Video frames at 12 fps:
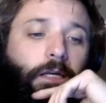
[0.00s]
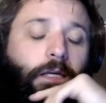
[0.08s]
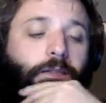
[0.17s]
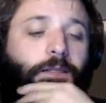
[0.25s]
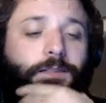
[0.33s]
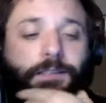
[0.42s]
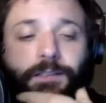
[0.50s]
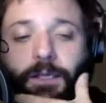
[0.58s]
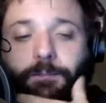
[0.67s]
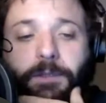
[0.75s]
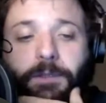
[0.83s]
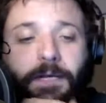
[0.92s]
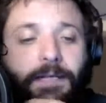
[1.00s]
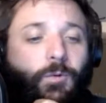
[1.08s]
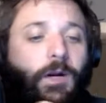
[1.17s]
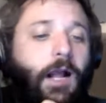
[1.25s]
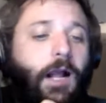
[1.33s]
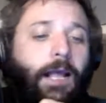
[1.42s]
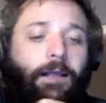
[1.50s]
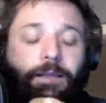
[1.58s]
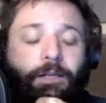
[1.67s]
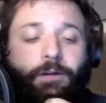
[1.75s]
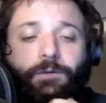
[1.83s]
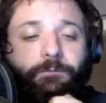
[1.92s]
this is something as to where
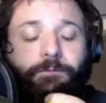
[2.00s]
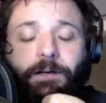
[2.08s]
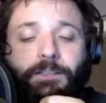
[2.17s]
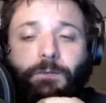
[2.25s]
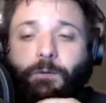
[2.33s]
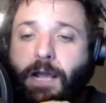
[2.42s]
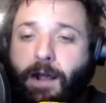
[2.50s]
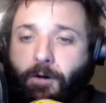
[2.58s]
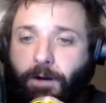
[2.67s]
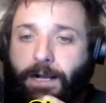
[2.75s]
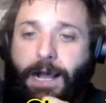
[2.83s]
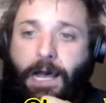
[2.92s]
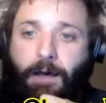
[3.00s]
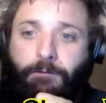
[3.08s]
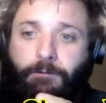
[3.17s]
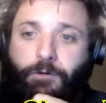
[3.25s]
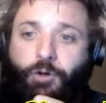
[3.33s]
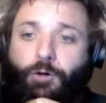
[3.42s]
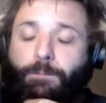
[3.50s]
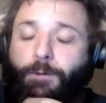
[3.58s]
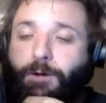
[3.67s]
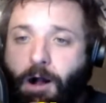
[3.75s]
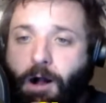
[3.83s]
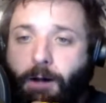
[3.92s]
very similar to how I have Cooper
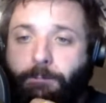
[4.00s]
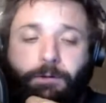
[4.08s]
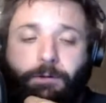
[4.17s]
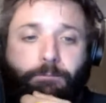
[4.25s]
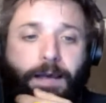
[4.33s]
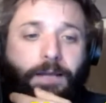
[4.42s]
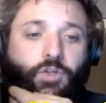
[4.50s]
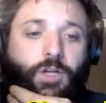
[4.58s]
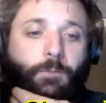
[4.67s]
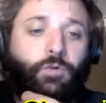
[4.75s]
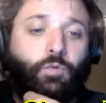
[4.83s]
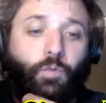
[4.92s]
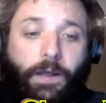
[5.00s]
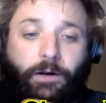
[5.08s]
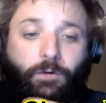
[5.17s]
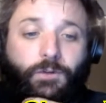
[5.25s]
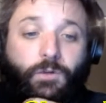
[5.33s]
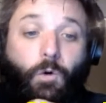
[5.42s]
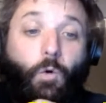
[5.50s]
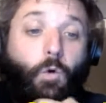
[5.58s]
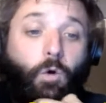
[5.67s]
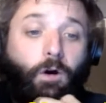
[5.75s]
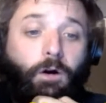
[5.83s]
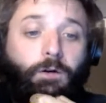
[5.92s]
Kupp matched up with Reynolds
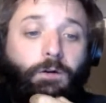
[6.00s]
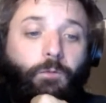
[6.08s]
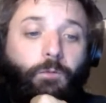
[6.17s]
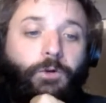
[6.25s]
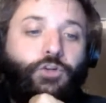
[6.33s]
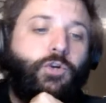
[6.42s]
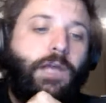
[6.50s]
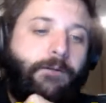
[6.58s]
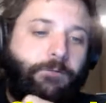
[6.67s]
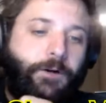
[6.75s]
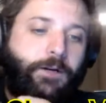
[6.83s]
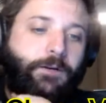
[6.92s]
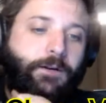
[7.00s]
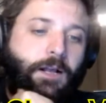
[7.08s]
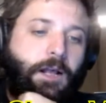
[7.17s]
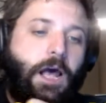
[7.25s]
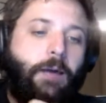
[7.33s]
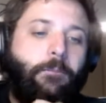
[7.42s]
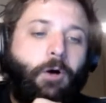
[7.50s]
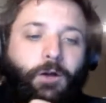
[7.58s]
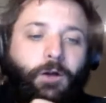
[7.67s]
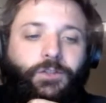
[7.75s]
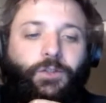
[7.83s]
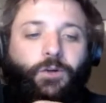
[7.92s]
or with Gerald Everett. I'm
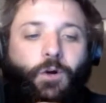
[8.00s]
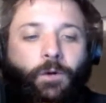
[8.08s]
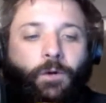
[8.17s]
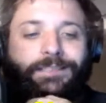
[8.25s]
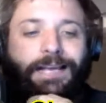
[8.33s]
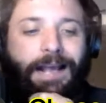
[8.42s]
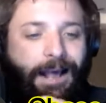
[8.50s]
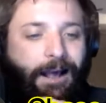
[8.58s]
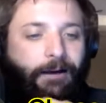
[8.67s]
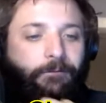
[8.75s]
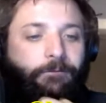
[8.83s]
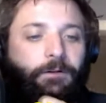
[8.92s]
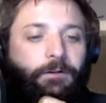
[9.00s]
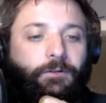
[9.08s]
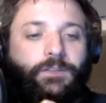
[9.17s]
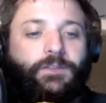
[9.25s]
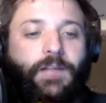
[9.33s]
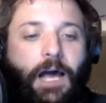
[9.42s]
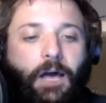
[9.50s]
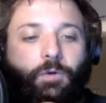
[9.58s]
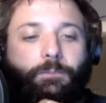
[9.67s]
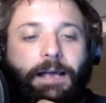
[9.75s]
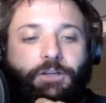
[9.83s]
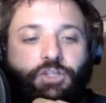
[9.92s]
also going to have Chris
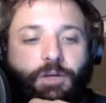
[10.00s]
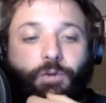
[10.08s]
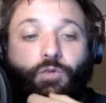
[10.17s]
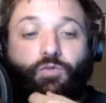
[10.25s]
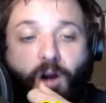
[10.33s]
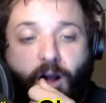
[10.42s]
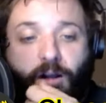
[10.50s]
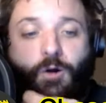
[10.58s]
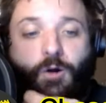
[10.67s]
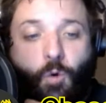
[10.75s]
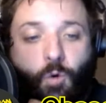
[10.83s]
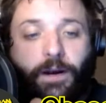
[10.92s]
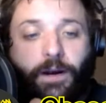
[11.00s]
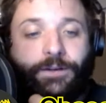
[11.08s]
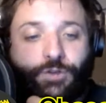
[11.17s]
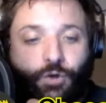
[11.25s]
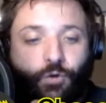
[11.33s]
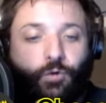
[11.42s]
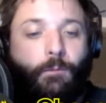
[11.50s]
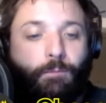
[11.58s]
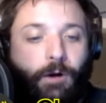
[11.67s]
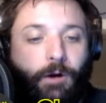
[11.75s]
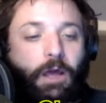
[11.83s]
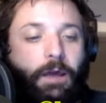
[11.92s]
Godwin matched up with Gronk or Antonio
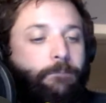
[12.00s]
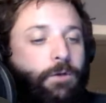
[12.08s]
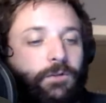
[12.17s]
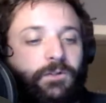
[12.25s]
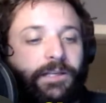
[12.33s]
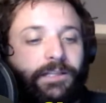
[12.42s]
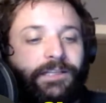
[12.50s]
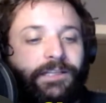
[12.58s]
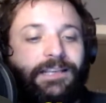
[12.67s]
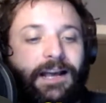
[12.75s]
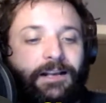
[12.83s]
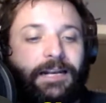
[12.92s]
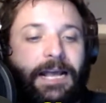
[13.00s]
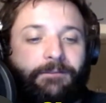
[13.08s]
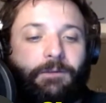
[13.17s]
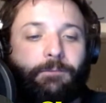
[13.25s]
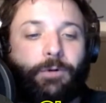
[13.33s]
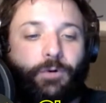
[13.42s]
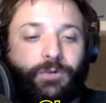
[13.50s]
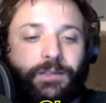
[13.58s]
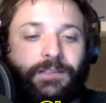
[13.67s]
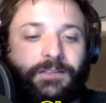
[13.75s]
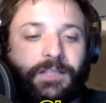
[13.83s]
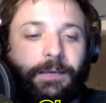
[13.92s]
Brown. I'm most likely not going to have them both
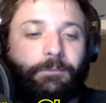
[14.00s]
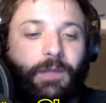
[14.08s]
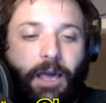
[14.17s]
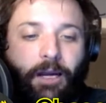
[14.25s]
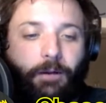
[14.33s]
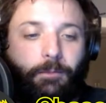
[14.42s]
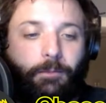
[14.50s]
in the same lineup.